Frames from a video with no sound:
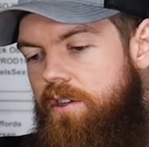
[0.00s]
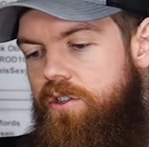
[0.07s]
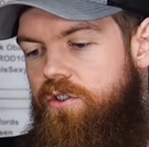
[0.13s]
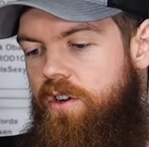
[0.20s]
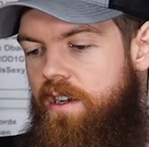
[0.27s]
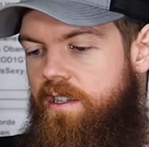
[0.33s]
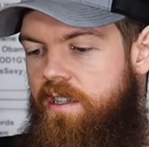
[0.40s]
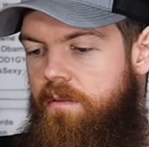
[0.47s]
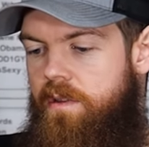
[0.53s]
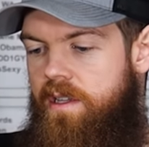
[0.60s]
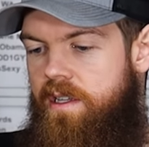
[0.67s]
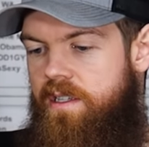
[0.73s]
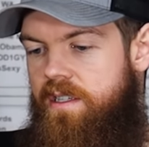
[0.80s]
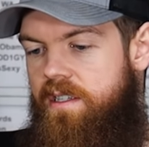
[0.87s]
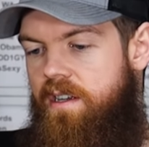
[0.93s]
let's try some of
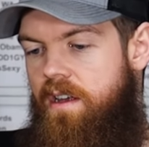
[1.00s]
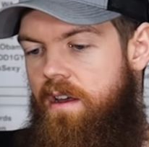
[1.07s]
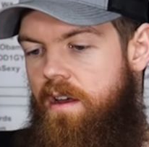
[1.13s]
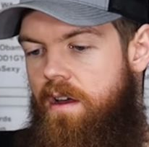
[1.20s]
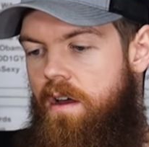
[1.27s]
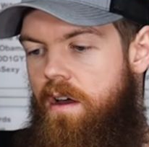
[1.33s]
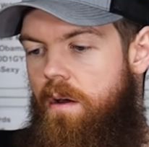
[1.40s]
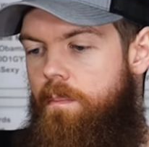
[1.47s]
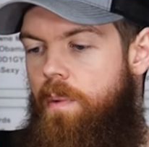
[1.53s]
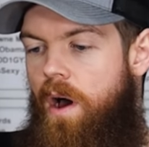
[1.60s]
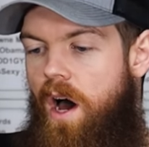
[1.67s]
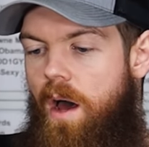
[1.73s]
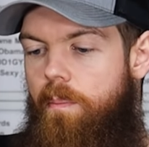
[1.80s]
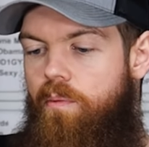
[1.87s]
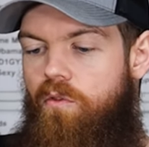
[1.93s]
this
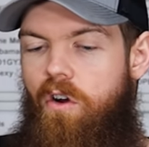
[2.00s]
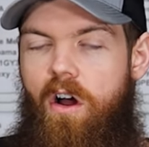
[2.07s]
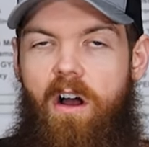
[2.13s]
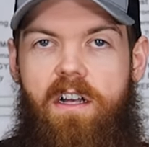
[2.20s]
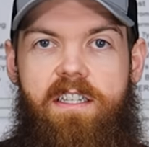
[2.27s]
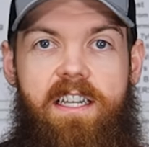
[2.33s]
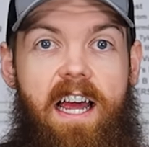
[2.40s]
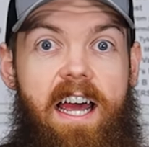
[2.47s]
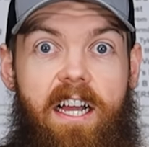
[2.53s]
Pop Rocks